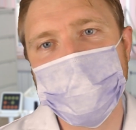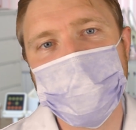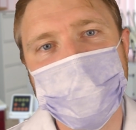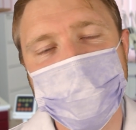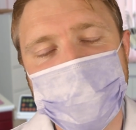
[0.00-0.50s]
that
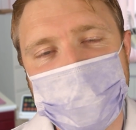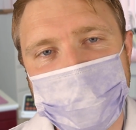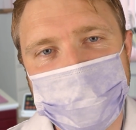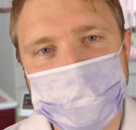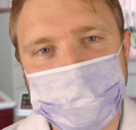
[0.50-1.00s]
might have
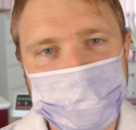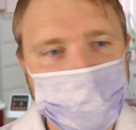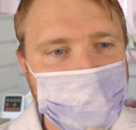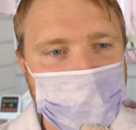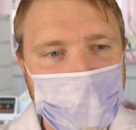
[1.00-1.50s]
taken
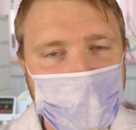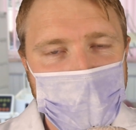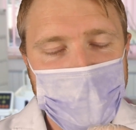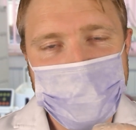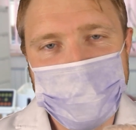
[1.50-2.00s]

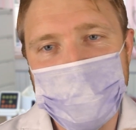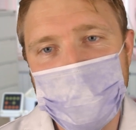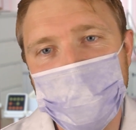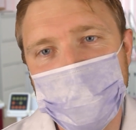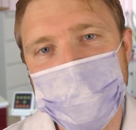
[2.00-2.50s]
a
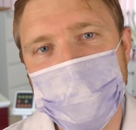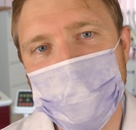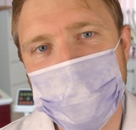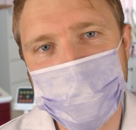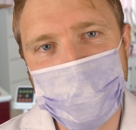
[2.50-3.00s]
bit longer than you
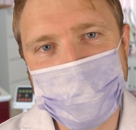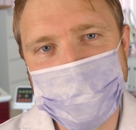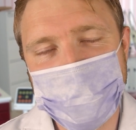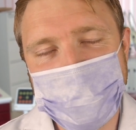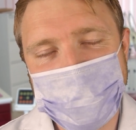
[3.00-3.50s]
would have
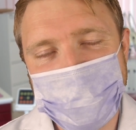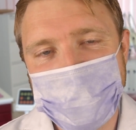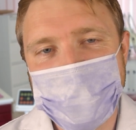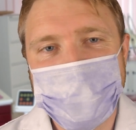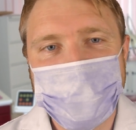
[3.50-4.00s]
liked, but
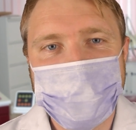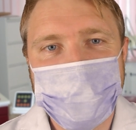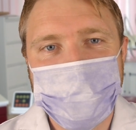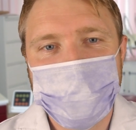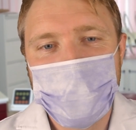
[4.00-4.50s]

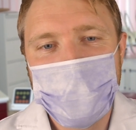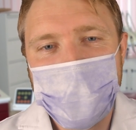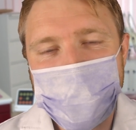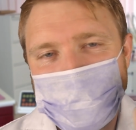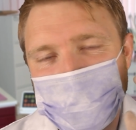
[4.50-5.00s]

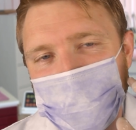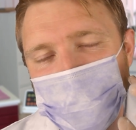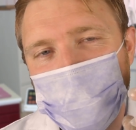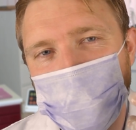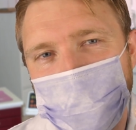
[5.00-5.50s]
I like to get a
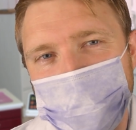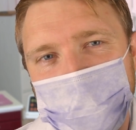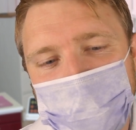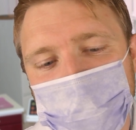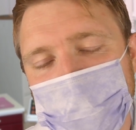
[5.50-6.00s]
proper
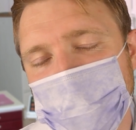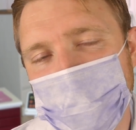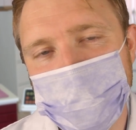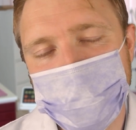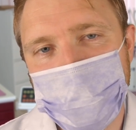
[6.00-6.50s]

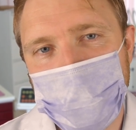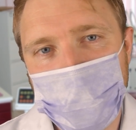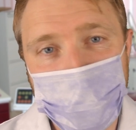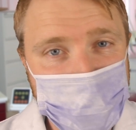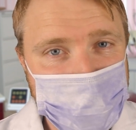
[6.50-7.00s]
evaluation
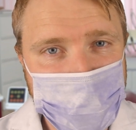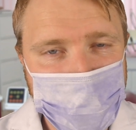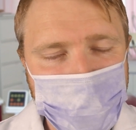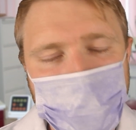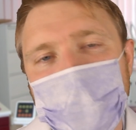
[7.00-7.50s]
of the
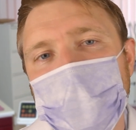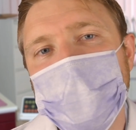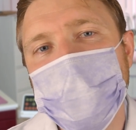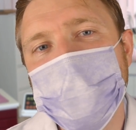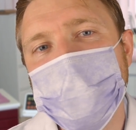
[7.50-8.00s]
teeth,
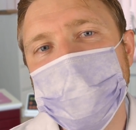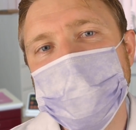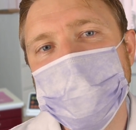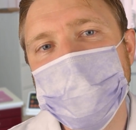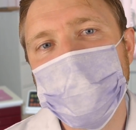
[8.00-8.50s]

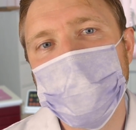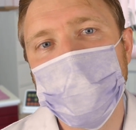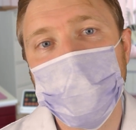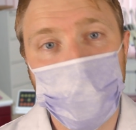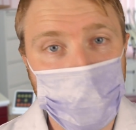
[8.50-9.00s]
and
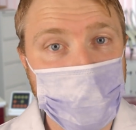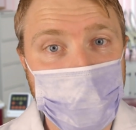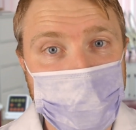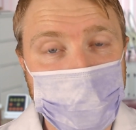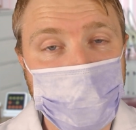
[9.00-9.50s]
with
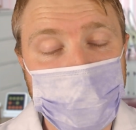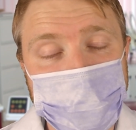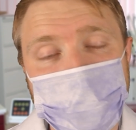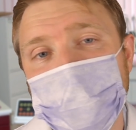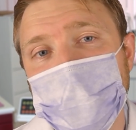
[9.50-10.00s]
that in
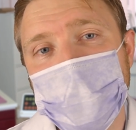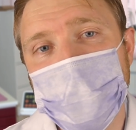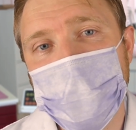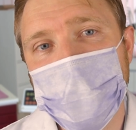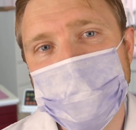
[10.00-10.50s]
mind,
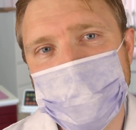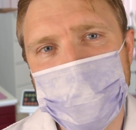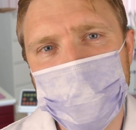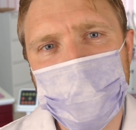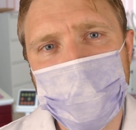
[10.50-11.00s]
I said
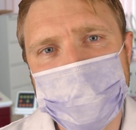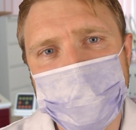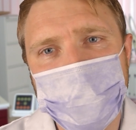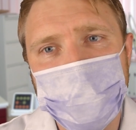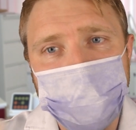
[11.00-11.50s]
I would like
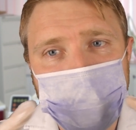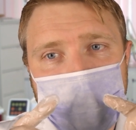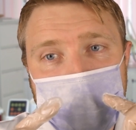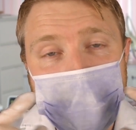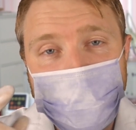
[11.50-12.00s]
to
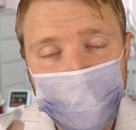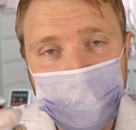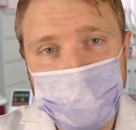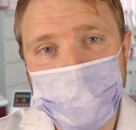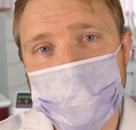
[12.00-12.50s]

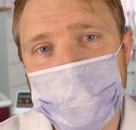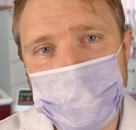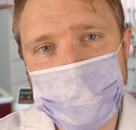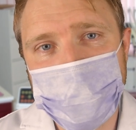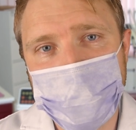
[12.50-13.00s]
x-ray
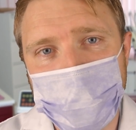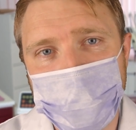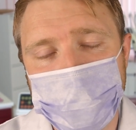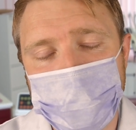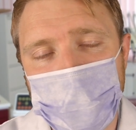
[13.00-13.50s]
the teeth.
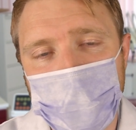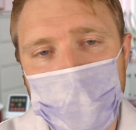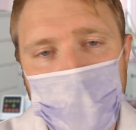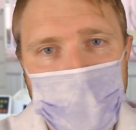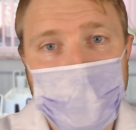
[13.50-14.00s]

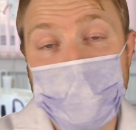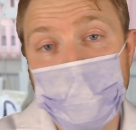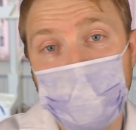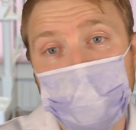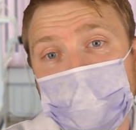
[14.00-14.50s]
Now
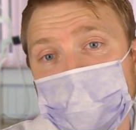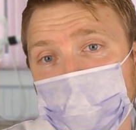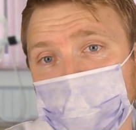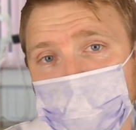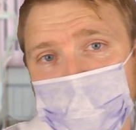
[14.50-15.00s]
all we're going
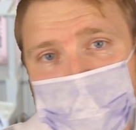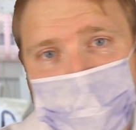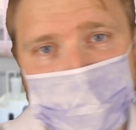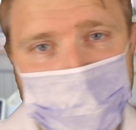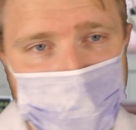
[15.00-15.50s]
to do for this